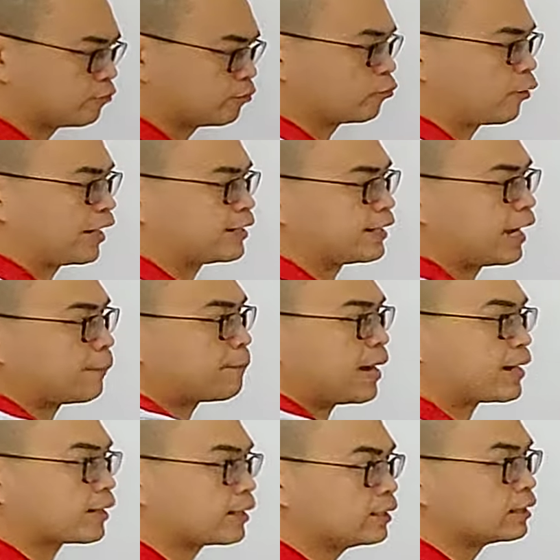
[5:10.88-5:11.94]
when they are
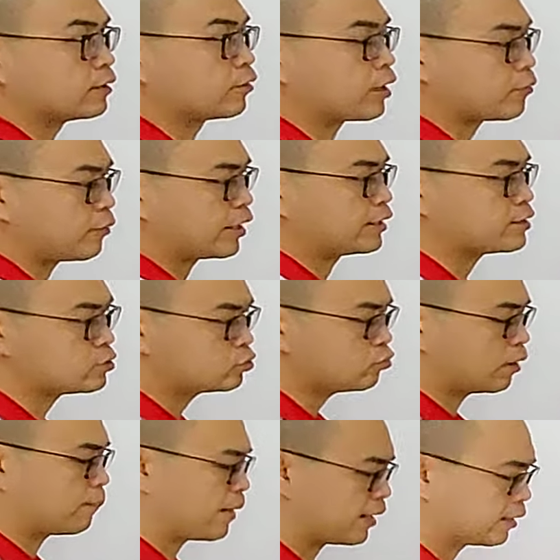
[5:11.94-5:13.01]
parallel, okay, when these two
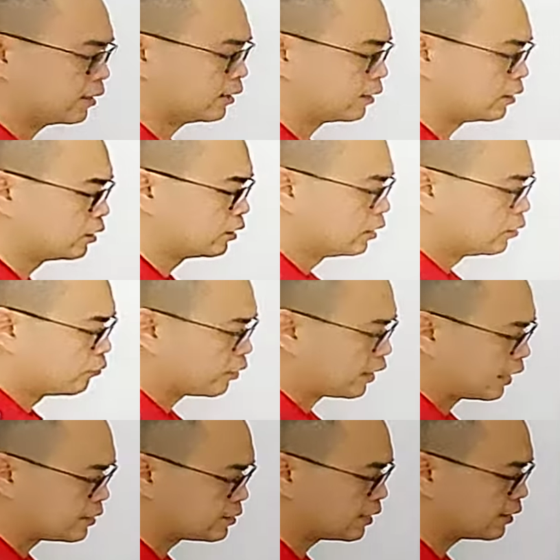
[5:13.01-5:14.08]
are parallel, we
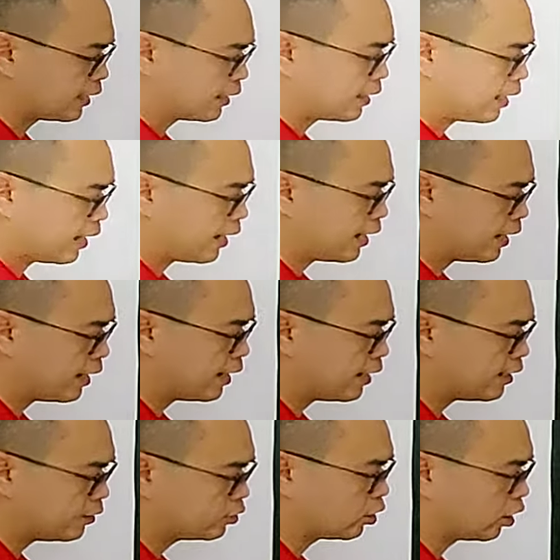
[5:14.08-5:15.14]
can say that
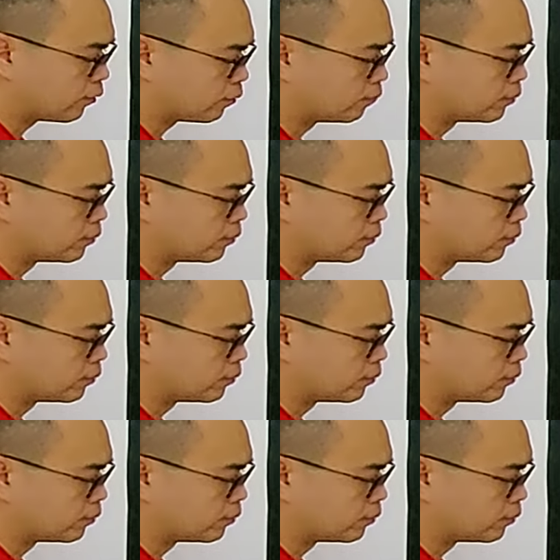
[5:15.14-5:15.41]
A dot